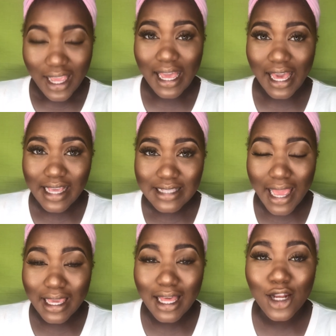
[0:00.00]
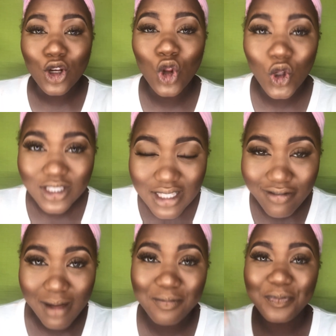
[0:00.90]
Guys, I cannot,
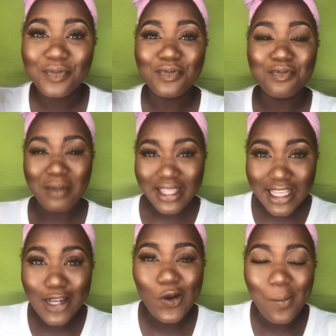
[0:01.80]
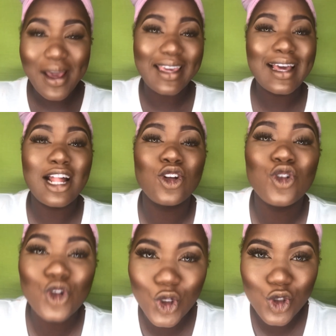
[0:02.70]
if I'm making up, I
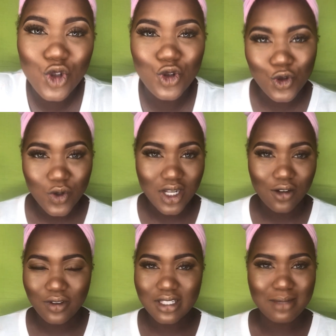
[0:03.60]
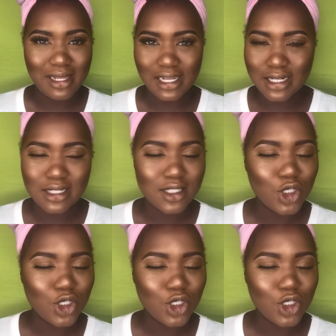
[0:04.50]
cannot do without fixing my lashes.